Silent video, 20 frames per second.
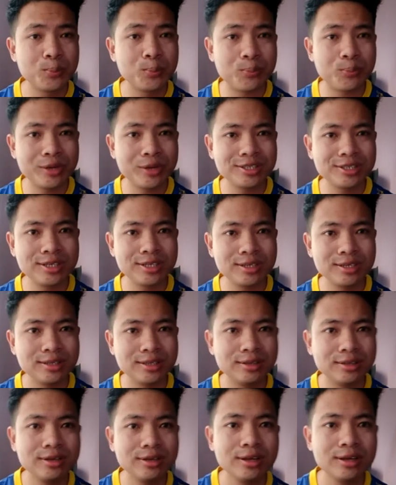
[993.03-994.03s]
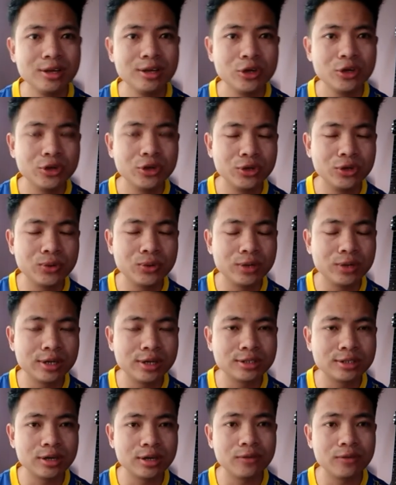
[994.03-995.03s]
present in the
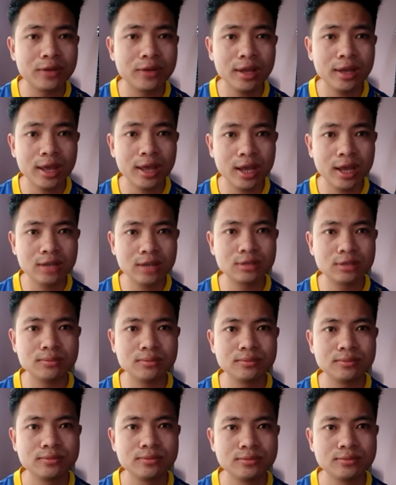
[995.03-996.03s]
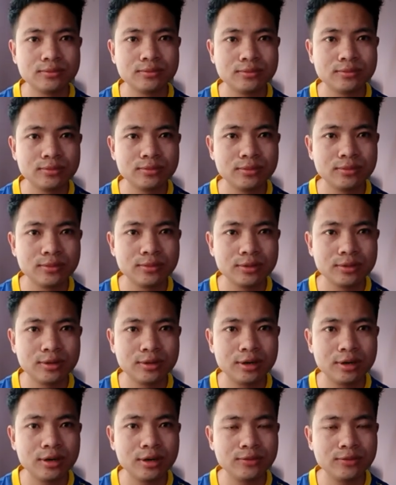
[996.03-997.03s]
nucleus of an atom
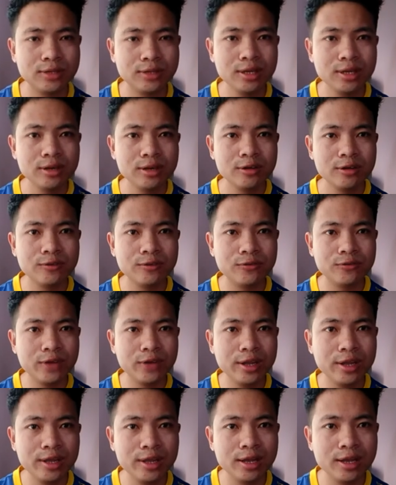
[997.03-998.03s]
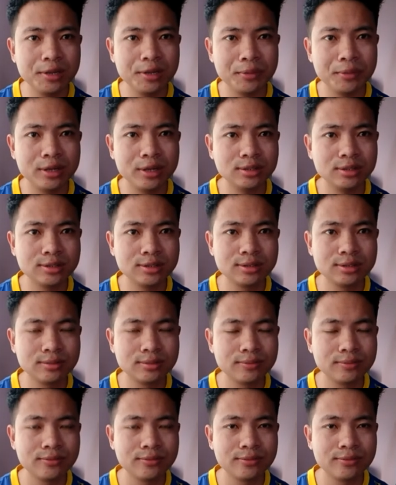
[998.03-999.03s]
of the very element.
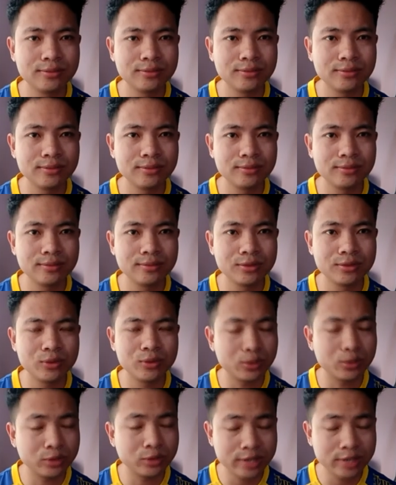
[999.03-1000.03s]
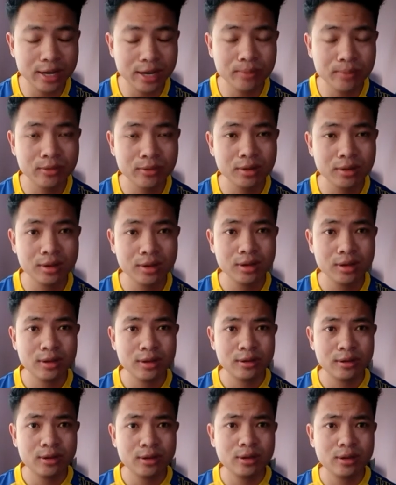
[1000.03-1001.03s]
One more time,
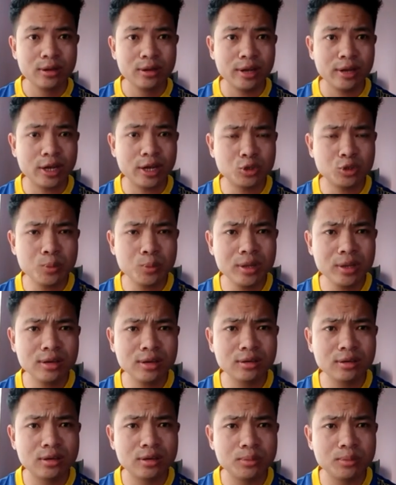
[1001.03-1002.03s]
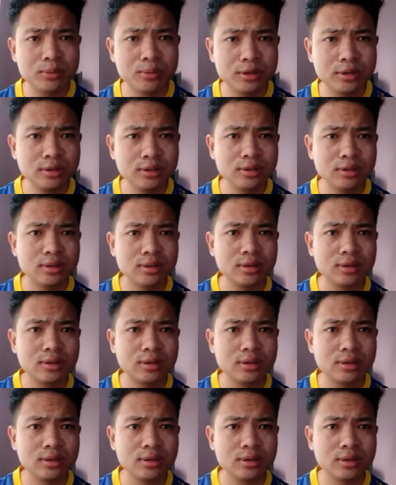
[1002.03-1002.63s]
atomic number